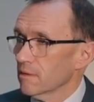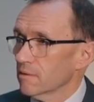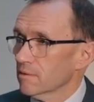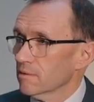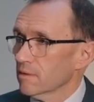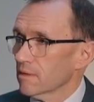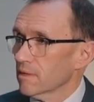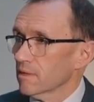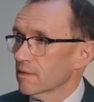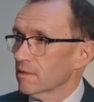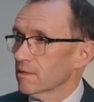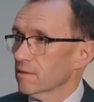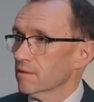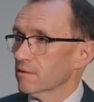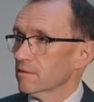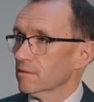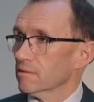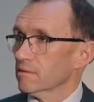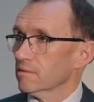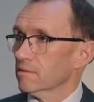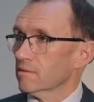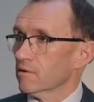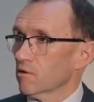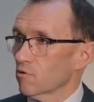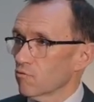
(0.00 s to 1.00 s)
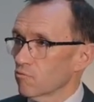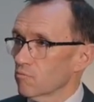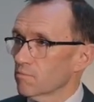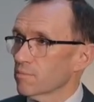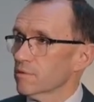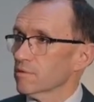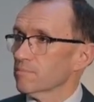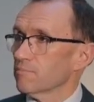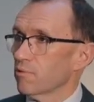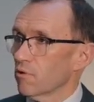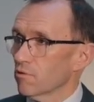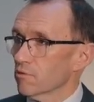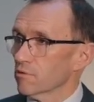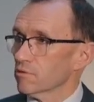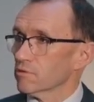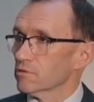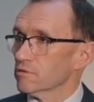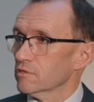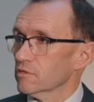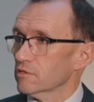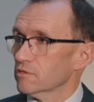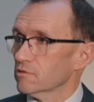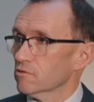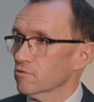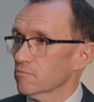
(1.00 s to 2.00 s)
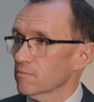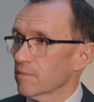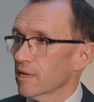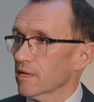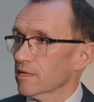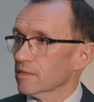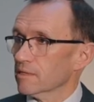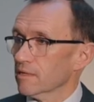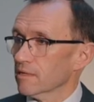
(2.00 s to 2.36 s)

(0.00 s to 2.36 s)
the global policies to make